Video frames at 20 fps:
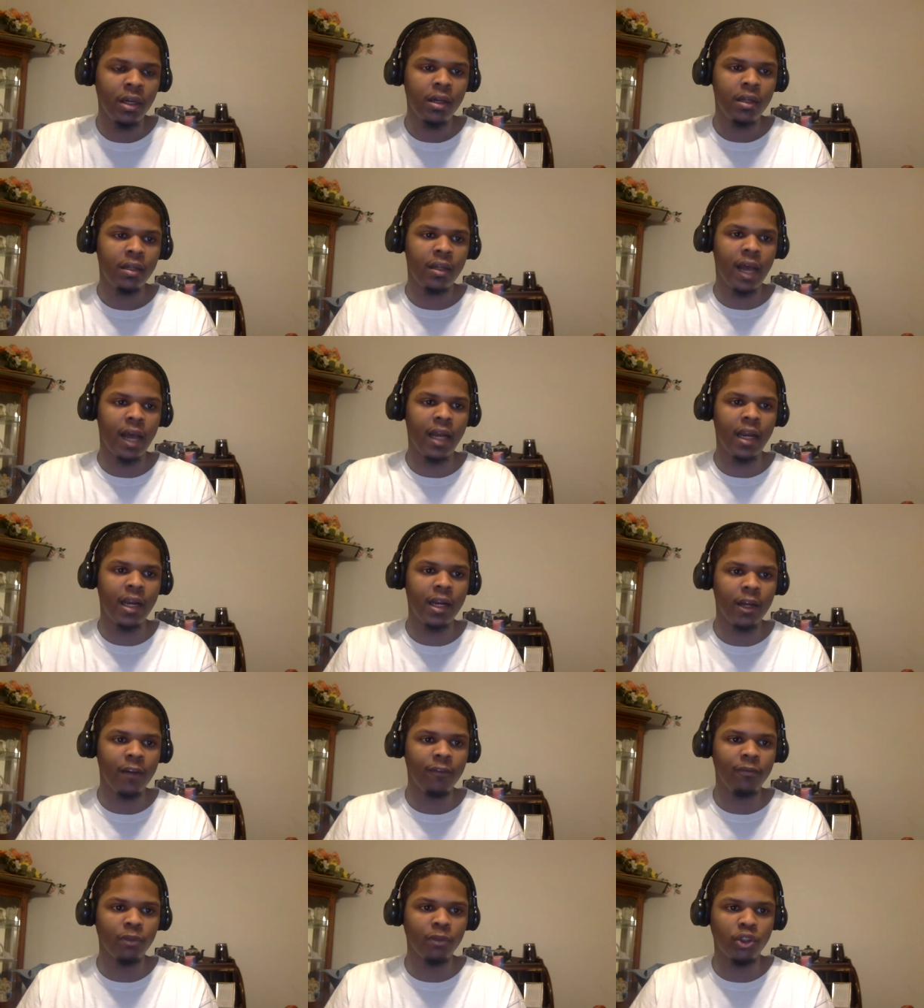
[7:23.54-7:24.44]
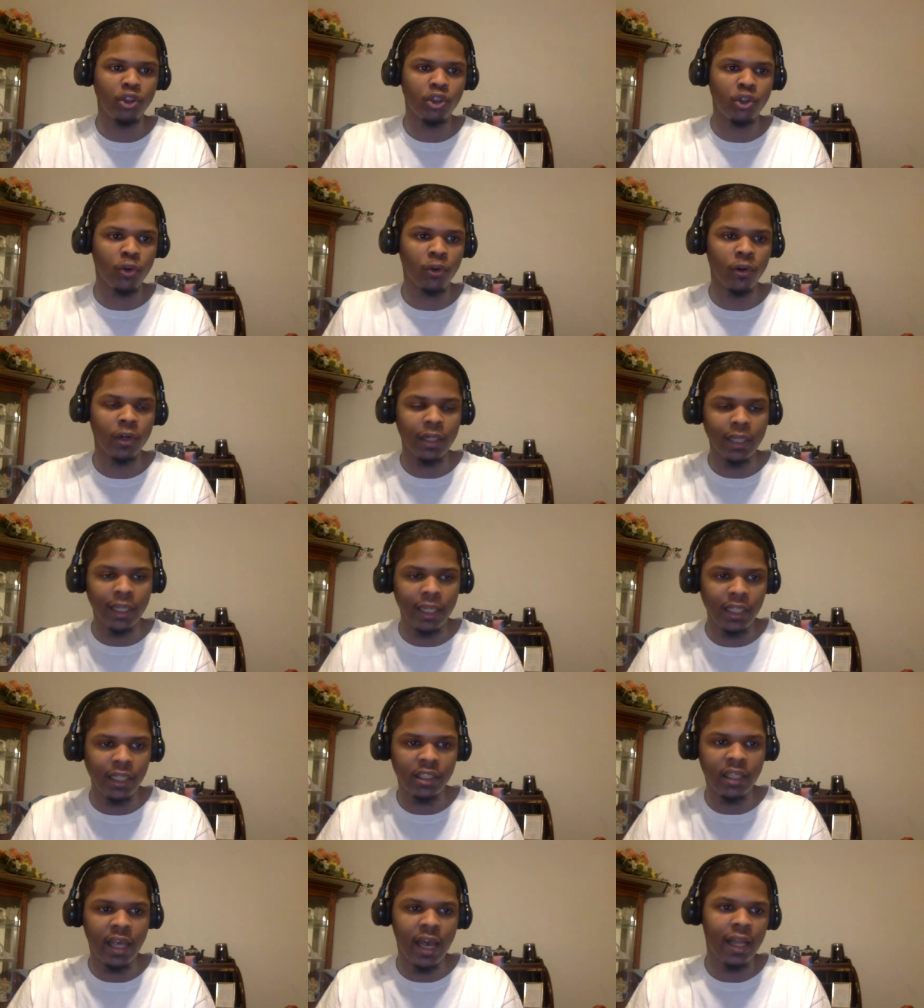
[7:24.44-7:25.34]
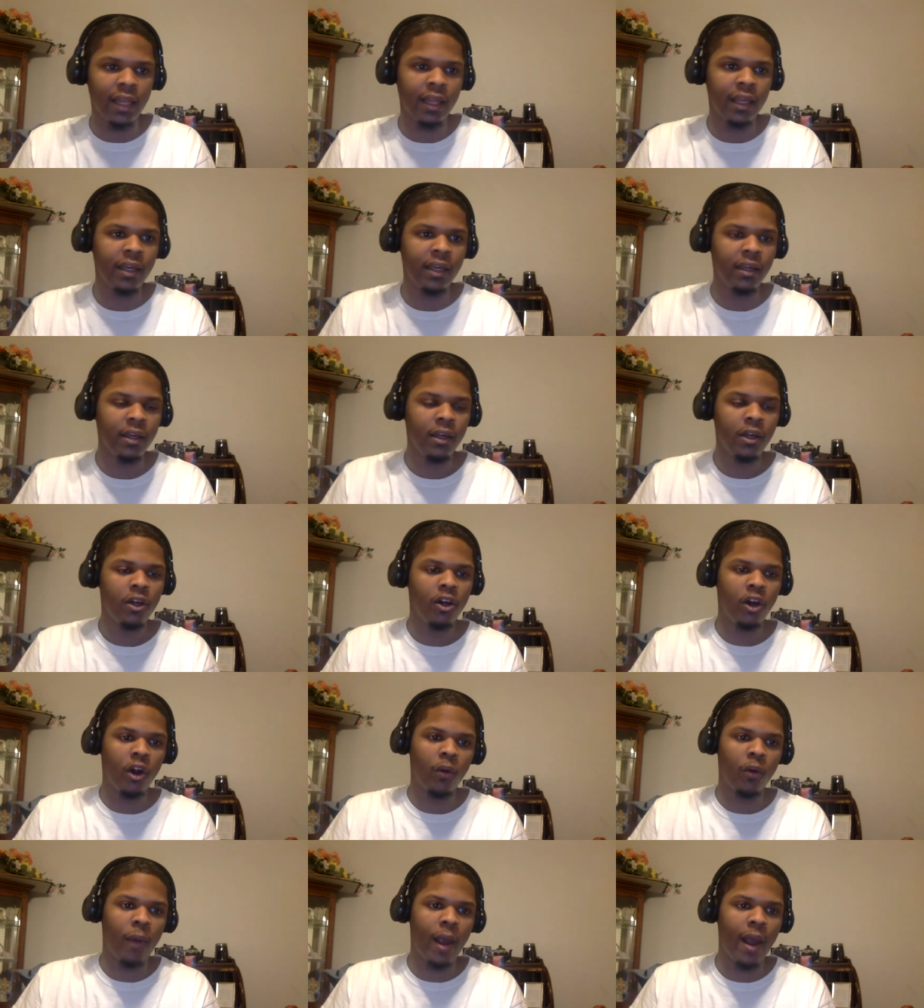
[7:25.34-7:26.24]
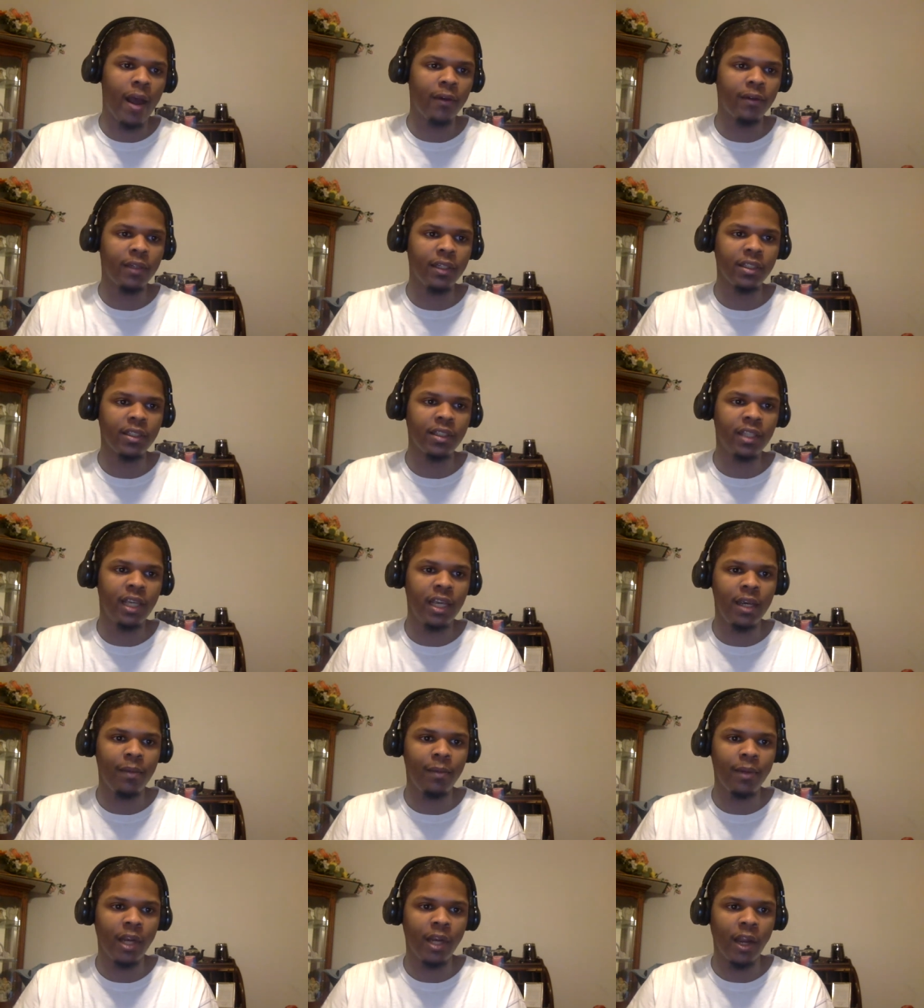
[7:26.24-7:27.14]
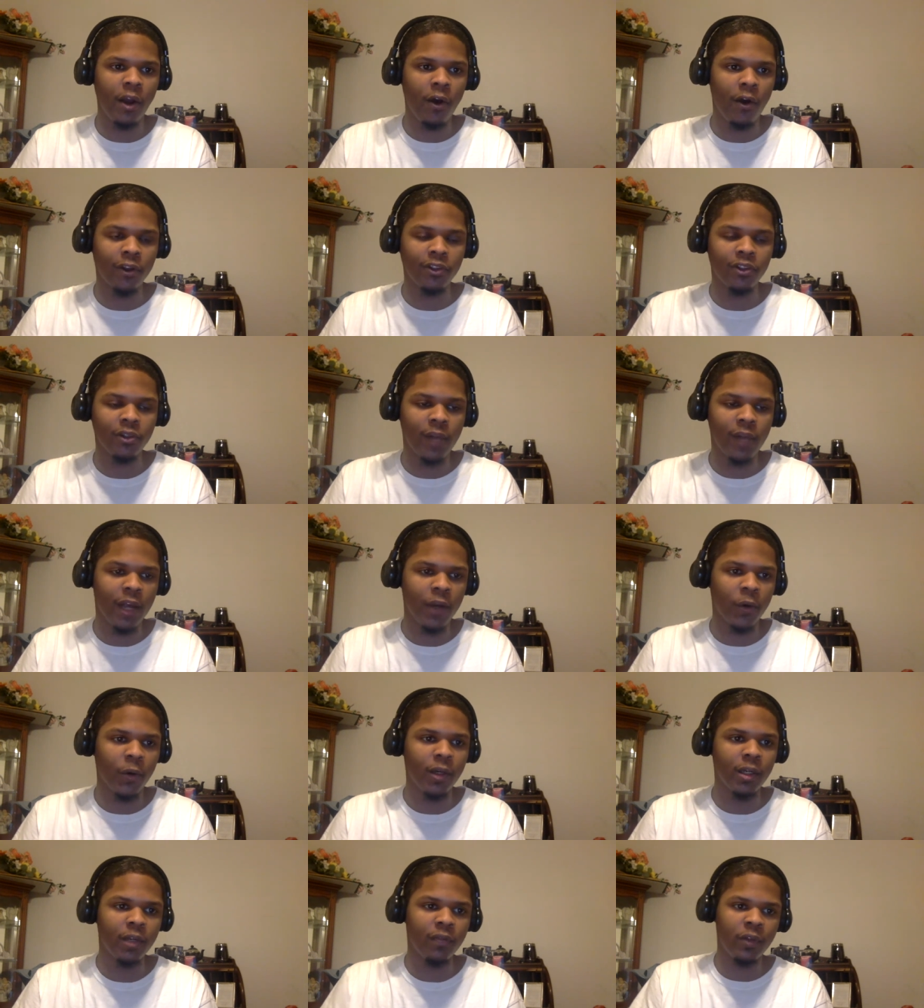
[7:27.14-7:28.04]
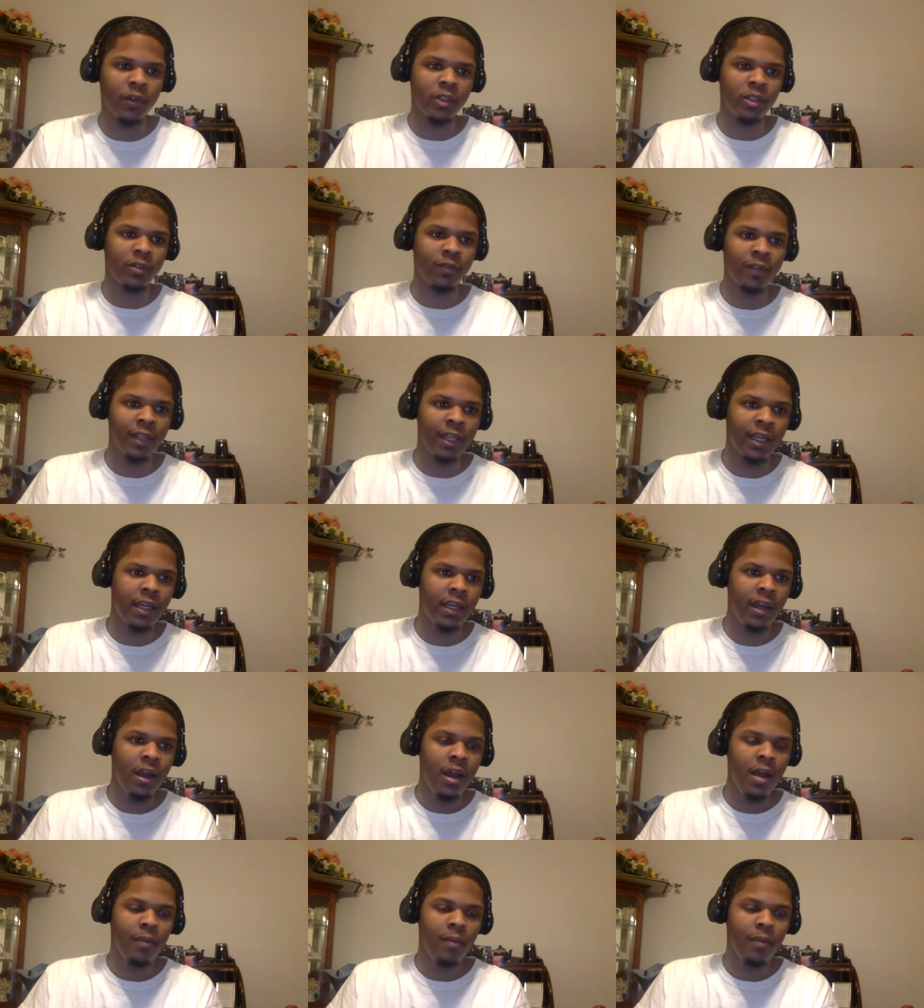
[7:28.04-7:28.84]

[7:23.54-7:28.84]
not enough mature elite talent around this team, and they also not great defensively.